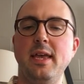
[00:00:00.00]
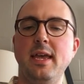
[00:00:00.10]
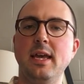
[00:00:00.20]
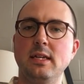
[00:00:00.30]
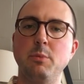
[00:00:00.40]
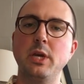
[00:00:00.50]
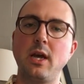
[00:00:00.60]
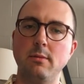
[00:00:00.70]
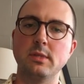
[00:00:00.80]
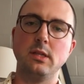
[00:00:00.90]
it
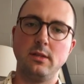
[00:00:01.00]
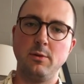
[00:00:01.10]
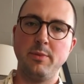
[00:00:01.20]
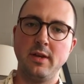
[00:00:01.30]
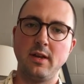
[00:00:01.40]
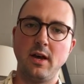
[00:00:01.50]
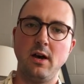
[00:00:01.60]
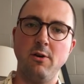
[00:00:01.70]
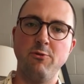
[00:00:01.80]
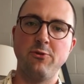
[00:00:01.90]
becomes a little bit
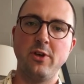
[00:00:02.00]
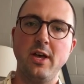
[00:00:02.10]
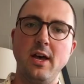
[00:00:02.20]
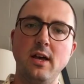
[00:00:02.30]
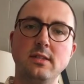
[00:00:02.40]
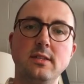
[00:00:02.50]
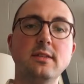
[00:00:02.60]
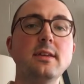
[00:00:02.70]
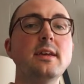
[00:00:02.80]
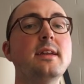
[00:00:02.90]
of,
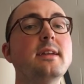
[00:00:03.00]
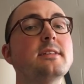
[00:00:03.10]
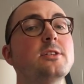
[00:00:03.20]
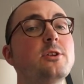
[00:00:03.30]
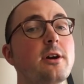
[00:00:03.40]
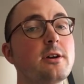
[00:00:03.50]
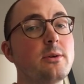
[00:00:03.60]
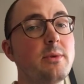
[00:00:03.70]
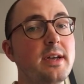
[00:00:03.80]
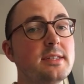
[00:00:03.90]
in its
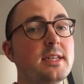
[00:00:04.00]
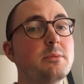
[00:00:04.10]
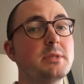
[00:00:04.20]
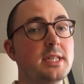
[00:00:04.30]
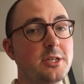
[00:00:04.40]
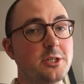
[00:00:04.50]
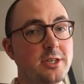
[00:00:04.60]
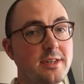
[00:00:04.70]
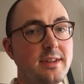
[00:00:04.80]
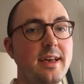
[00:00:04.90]
darker ways, an
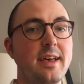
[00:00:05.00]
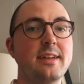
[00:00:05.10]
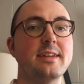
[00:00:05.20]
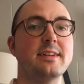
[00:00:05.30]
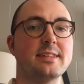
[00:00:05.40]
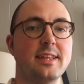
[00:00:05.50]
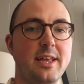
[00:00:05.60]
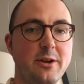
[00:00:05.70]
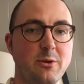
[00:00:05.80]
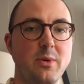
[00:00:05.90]
obsession, and in its
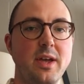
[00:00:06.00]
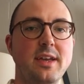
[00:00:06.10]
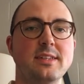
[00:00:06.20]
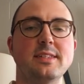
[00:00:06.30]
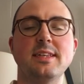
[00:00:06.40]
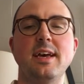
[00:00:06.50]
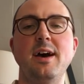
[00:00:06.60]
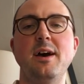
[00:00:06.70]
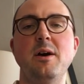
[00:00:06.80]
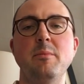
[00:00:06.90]
lighter ways,
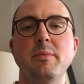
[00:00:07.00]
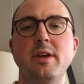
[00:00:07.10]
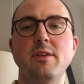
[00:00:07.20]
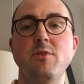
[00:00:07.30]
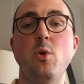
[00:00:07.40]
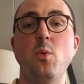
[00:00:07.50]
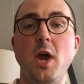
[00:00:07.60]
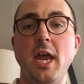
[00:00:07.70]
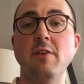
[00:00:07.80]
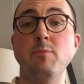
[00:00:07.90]
kind of a
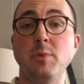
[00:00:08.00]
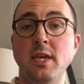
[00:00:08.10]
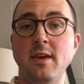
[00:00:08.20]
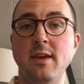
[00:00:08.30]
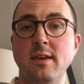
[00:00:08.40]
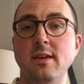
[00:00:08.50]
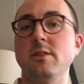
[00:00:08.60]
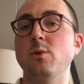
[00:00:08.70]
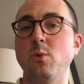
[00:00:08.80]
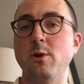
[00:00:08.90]
way of being
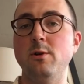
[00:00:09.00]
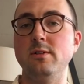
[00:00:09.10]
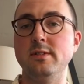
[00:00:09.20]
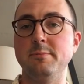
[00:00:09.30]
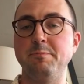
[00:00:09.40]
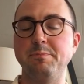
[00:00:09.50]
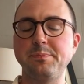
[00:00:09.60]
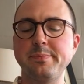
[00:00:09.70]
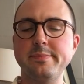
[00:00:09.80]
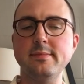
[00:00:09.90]
in the world.
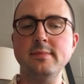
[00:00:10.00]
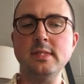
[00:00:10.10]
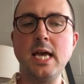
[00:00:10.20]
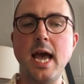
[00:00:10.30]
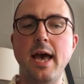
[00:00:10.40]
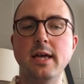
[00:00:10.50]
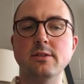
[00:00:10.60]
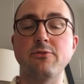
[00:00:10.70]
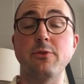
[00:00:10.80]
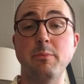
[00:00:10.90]

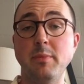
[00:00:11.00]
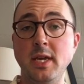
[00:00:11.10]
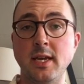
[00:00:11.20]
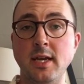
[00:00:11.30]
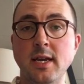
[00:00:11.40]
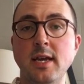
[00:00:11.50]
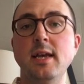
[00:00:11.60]
And for me,